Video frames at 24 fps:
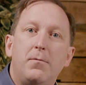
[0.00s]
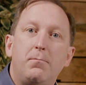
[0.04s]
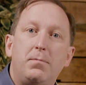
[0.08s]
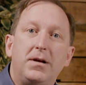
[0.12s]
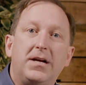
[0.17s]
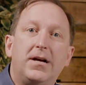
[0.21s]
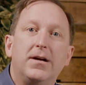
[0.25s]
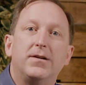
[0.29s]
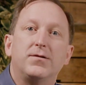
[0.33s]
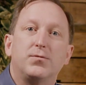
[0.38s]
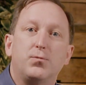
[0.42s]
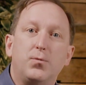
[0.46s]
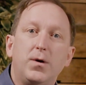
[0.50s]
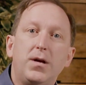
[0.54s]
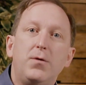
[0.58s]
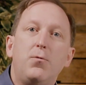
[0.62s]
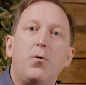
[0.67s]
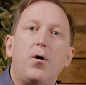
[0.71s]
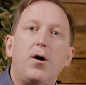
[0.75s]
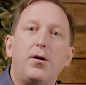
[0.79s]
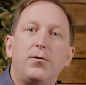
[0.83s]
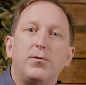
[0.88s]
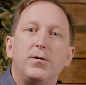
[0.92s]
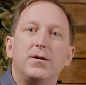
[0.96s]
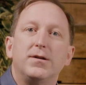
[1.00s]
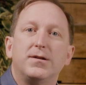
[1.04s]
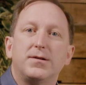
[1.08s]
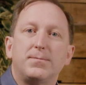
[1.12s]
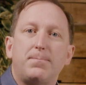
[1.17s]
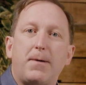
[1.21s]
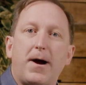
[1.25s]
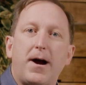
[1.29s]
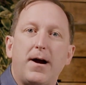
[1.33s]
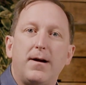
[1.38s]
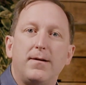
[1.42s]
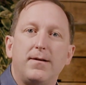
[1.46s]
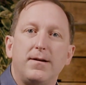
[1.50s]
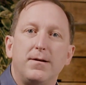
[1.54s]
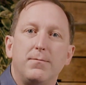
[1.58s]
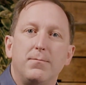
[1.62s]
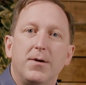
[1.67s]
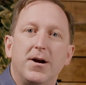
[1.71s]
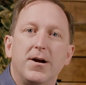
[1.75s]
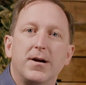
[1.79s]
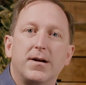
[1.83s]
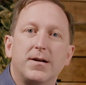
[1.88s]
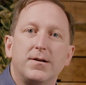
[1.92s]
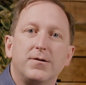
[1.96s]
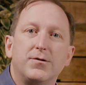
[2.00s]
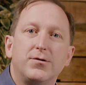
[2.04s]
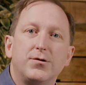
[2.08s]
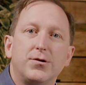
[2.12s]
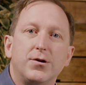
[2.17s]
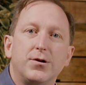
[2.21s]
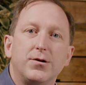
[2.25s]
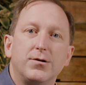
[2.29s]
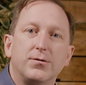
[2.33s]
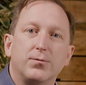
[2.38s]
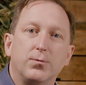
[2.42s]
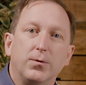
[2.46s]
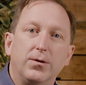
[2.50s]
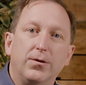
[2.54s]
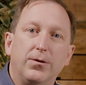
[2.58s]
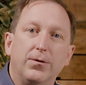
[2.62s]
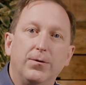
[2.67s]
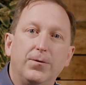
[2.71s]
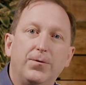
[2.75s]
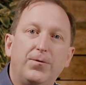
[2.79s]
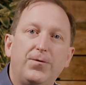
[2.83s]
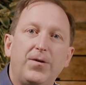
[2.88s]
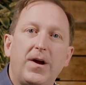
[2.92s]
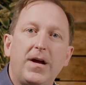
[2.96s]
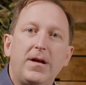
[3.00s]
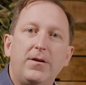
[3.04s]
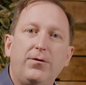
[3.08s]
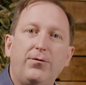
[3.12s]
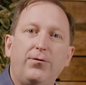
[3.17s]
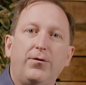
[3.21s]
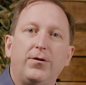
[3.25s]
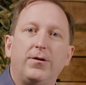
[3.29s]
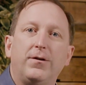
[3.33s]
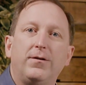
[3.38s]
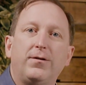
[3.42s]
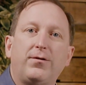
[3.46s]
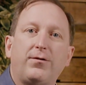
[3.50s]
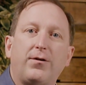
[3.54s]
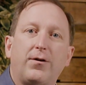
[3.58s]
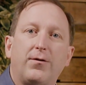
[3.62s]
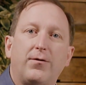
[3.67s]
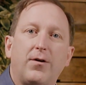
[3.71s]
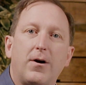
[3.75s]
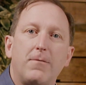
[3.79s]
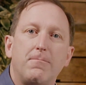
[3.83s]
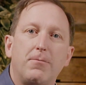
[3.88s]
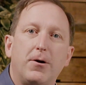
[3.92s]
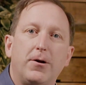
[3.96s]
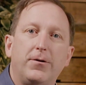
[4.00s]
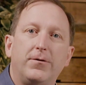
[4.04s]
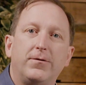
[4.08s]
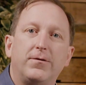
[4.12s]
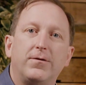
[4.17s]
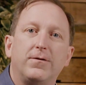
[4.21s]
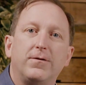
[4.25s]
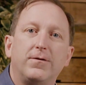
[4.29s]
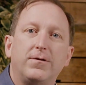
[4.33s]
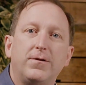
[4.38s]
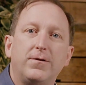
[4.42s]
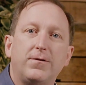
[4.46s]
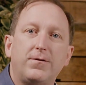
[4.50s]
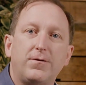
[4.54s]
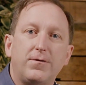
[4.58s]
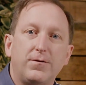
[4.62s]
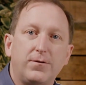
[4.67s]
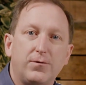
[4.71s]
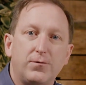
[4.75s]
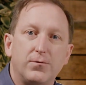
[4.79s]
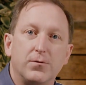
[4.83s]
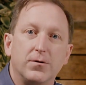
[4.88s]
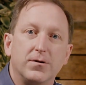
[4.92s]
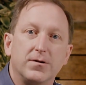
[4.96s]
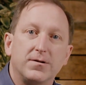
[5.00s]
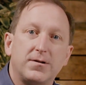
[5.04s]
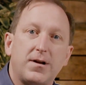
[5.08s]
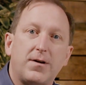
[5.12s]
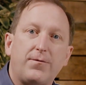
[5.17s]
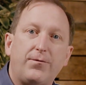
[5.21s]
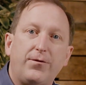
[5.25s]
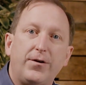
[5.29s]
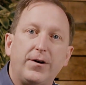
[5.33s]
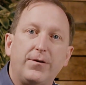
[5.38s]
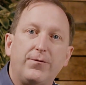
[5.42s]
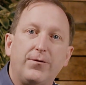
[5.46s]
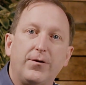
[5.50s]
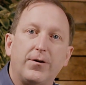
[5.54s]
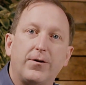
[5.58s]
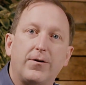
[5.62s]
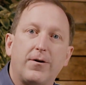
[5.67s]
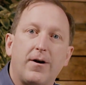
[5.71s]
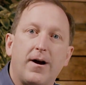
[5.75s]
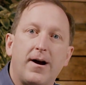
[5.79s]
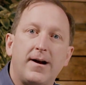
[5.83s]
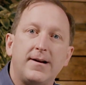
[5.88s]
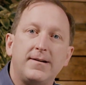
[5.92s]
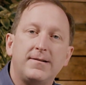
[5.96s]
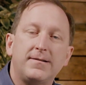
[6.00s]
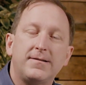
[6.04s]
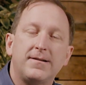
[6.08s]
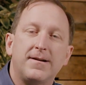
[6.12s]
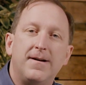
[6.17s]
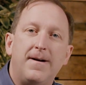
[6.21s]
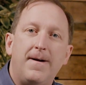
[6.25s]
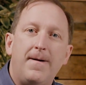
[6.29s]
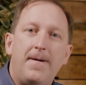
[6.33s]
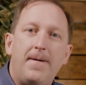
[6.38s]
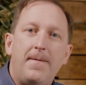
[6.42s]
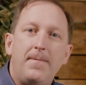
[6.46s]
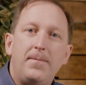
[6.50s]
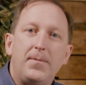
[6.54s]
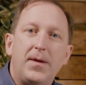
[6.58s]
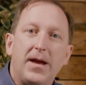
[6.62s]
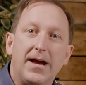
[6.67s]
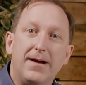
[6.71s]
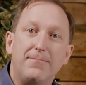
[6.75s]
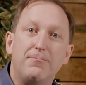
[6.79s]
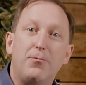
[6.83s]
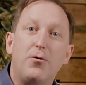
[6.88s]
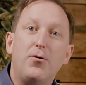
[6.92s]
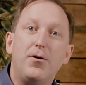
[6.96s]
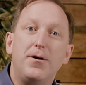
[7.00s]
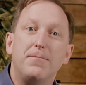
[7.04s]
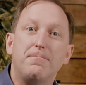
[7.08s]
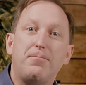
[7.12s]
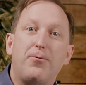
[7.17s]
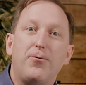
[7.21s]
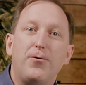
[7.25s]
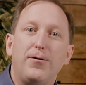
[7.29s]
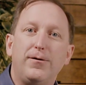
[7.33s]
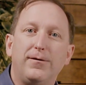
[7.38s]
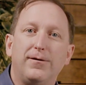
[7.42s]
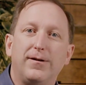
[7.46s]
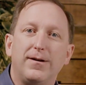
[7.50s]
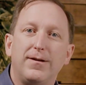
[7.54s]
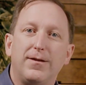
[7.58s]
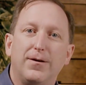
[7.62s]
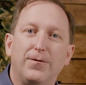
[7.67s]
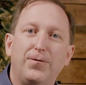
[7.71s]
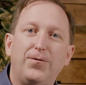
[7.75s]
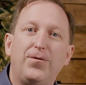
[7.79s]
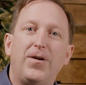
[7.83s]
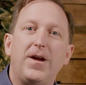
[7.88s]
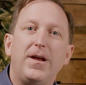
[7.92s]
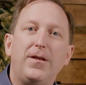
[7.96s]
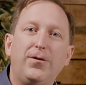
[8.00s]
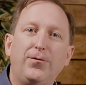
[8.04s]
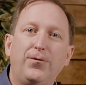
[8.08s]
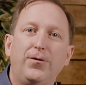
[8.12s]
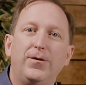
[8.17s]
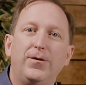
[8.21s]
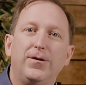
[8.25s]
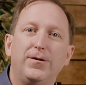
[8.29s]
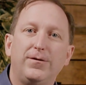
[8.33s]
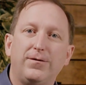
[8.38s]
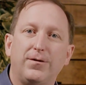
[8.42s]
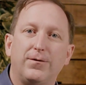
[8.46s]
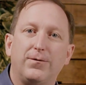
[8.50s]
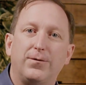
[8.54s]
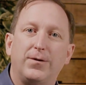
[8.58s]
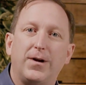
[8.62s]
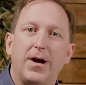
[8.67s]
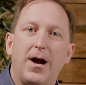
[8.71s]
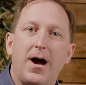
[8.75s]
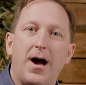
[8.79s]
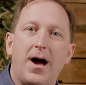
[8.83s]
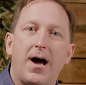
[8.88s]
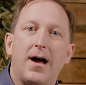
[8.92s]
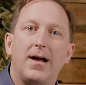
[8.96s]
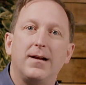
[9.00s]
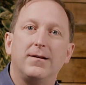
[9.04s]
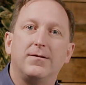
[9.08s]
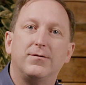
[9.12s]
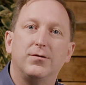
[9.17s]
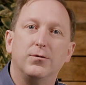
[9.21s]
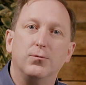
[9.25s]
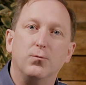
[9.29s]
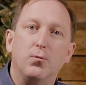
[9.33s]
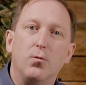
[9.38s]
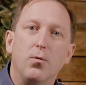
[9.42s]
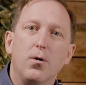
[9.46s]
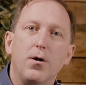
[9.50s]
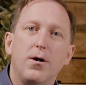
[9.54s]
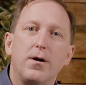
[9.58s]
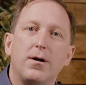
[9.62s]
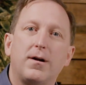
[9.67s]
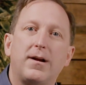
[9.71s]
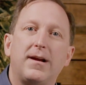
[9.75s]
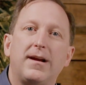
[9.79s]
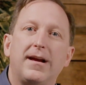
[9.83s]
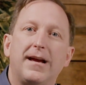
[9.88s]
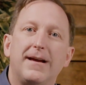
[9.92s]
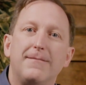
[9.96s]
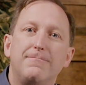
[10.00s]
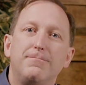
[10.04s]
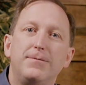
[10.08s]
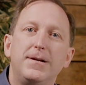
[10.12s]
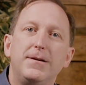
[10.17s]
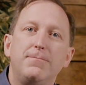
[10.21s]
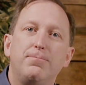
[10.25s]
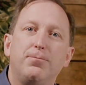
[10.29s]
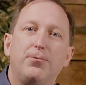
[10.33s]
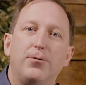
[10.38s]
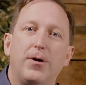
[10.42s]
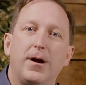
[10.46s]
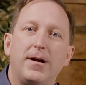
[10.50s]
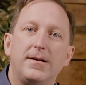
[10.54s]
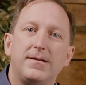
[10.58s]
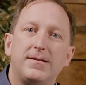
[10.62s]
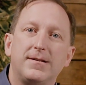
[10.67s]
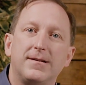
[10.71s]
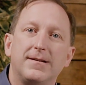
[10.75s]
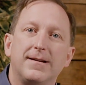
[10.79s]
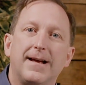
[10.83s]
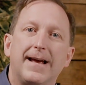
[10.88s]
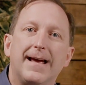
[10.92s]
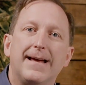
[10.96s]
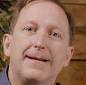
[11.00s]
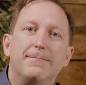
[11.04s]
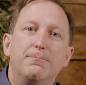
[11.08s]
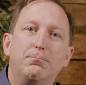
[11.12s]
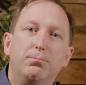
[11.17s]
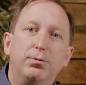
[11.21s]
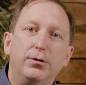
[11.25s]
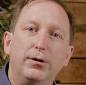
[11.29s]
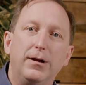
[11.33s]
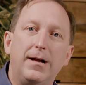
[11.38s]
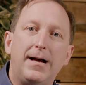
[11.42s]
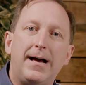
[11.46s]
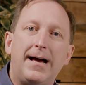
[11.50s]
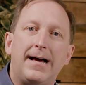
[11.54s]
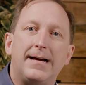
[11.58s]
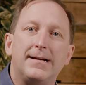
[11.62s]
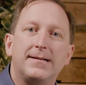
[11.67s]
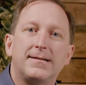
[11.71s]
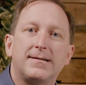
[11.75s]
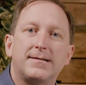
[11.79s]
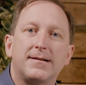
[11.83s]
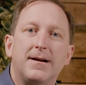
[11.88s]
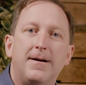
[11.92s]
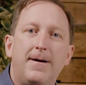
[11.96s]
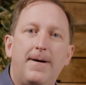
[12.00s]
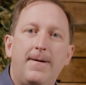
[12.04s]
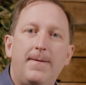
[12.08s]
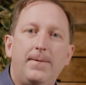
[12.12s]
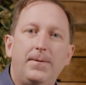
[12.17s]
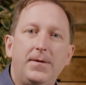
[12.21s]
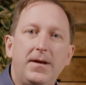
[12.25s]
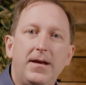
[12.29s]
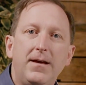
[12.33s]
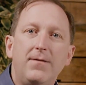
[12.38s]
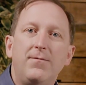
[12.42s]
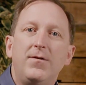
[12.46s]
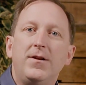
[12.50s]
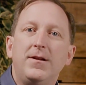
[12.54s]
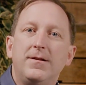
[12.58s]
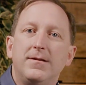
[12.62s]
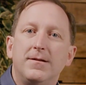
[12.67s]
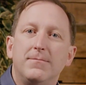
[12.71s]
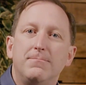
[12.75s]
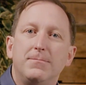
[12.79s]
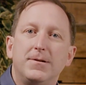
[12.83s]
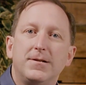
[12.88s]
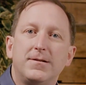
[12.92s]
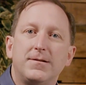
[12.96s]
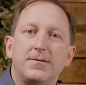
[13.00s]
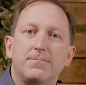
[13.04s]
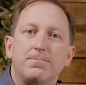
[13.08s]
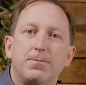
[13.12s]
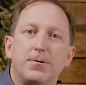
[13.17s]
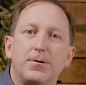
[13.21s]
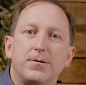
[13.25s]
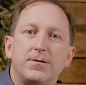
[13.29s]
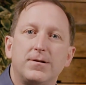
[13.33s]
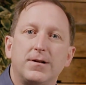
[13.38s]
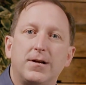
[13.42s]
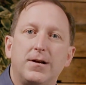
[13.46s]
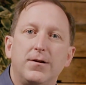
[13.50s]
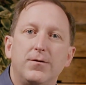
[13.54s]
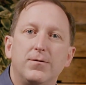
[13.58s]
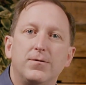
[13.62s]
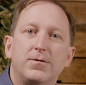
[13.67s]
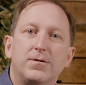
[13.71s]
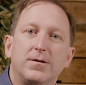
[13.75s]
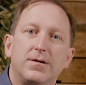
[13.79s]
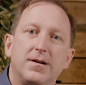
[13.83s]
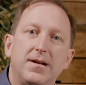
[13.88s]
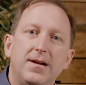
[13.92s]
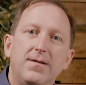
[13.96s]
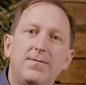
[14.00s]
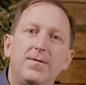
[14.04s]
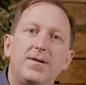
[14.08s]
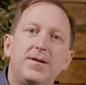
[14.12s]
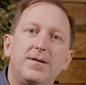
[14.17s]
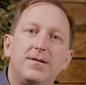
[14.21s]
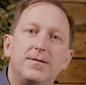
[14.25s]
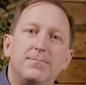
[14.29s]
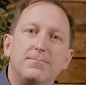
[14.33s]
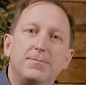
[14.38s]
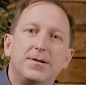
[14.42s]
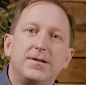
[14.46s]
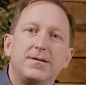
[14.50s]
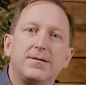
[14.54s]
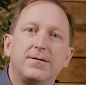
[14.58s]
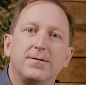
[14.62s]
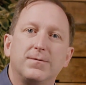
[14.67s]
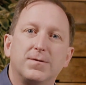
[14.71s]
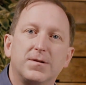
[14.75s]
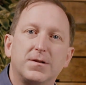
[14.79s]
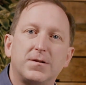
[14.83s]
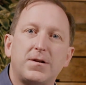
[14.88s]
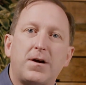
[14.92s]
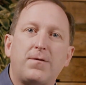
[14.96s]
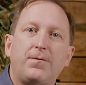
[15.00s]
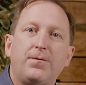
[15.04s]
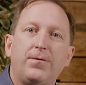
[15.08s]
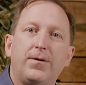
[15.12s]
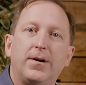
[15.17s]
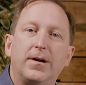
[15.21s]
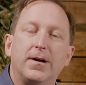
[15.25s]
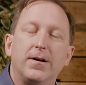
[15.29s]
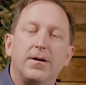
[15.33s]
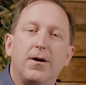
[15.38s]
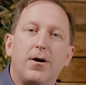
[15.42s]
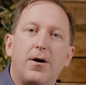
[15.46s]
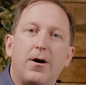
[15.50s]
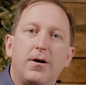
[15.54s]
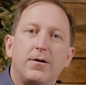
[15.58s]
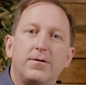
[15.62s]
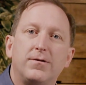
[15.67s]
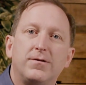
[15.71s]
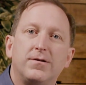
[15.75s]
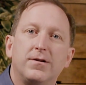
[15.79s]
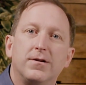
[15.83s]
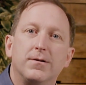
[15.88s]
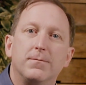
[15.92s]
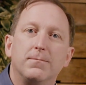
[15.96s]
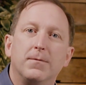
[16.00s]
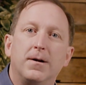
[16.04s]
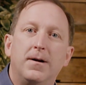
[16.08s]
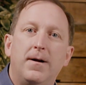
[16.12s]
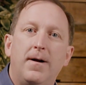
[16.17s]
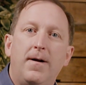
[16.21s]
because we want to inspire the American church with the faithfulness of our brothers and sisters who are suffering for Christ, and more importantly, the faithfulness of God to work and be present and bless, even in the midst of persecution, even in the midst of suffering and hardship.